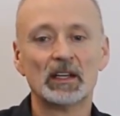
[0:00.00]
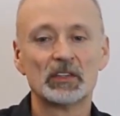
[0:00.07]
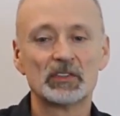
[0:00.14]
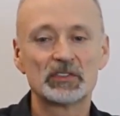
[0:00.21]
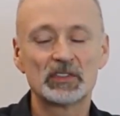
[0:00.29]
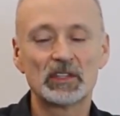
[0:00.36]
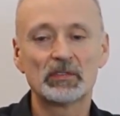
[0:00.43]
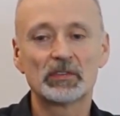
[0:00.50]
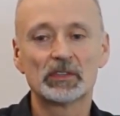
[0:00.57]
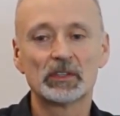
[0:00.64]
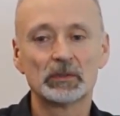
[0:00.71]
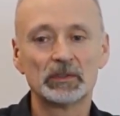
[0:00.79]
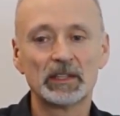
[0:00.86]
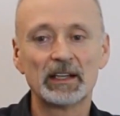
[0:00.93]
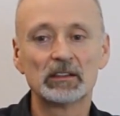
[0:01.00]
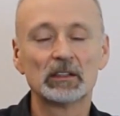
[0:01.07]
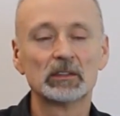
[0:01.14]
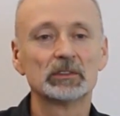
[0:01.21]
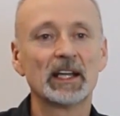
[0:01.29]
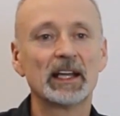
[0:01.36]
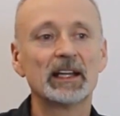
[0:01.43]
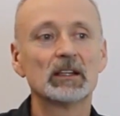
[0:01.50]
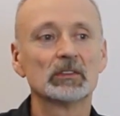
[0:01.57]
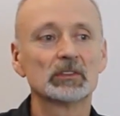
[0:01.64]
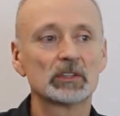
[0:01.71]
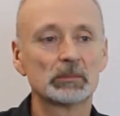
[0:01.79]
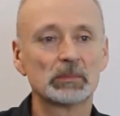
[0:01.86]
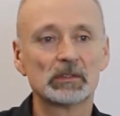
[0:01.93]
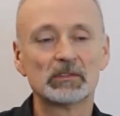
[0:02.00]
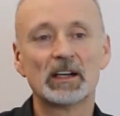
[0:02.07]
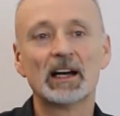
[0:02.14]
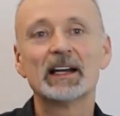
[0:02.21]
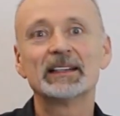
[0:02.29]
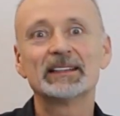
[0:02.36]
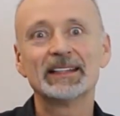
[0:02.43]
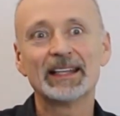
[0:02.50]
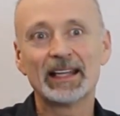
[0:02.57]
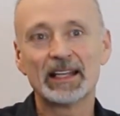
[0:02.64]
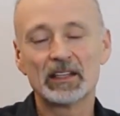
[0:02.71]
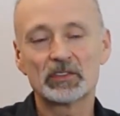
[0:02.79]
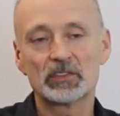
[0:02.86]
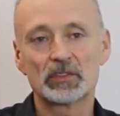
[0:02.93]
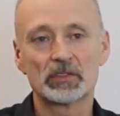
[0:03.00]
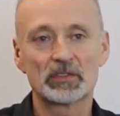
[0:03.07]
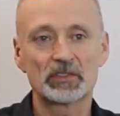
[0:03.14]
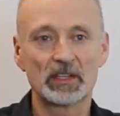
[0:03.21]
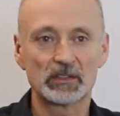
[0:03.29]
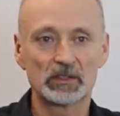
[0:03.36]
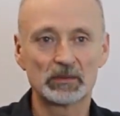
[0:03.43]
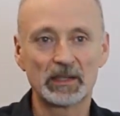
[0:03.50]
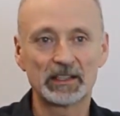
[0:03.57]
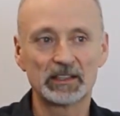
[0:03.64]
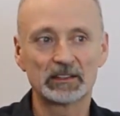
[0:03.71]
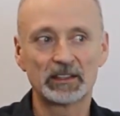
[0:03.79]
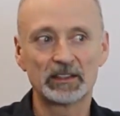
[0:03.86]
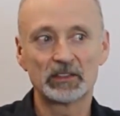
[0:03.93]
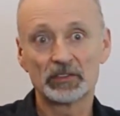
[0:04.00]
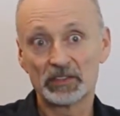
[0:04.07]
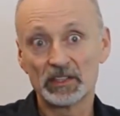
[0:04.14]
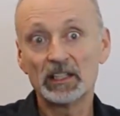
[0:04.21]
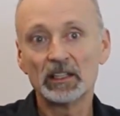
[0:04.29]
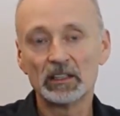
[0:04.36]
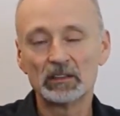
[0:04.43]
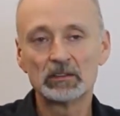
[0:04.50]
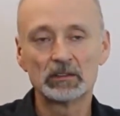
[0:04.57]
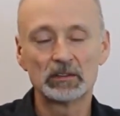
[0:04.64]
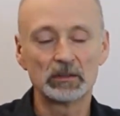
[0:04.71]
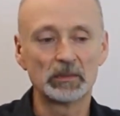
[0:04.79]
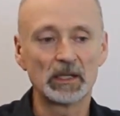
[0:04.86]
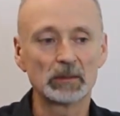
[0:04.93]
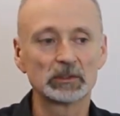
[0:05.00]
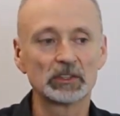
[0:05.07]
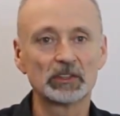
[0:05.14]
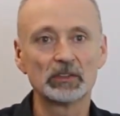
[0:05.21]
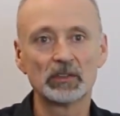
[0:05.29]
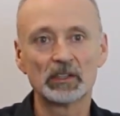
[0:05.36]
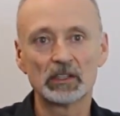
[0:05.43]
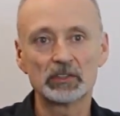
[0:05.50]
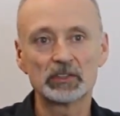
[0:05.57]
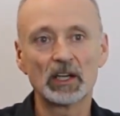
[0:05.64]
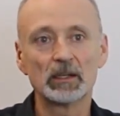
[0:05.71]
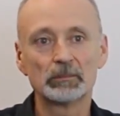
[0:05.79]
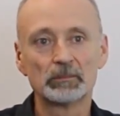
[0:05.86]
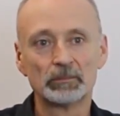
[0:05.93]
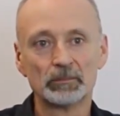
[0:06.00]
sift through, narrow down to provide the answers that the regulators need to be able to do their job.